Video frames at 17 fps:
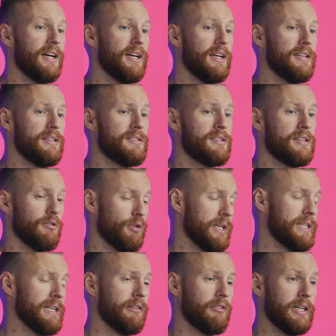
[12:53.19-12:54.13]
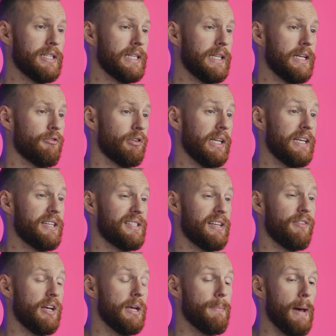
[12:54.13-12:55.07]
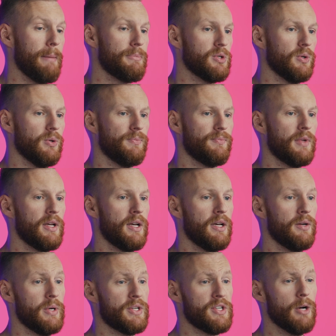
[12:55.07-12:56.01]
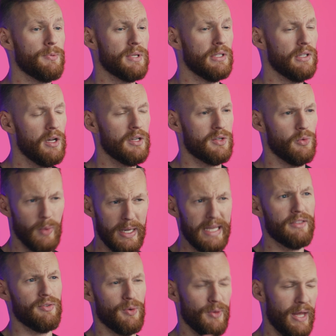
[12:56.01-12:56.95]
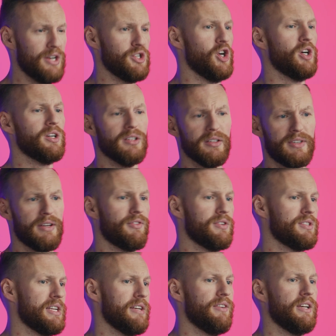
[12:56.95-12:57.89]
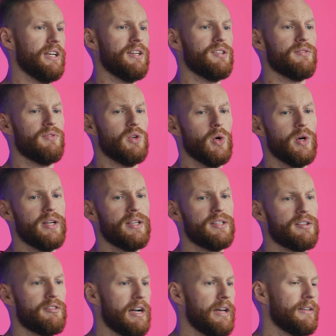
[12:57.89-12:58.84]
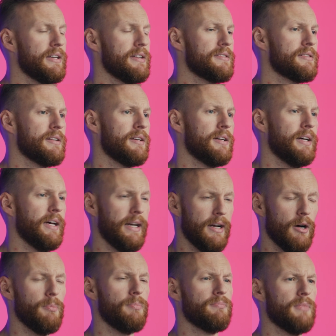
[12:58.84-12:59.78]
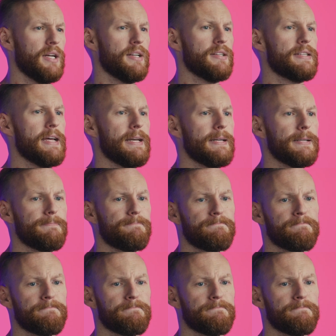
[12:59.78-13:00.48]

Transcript: is the recently released CVE map tool, which helps a lot to weed through that jungle of different CVEs of noise around this and help understand it.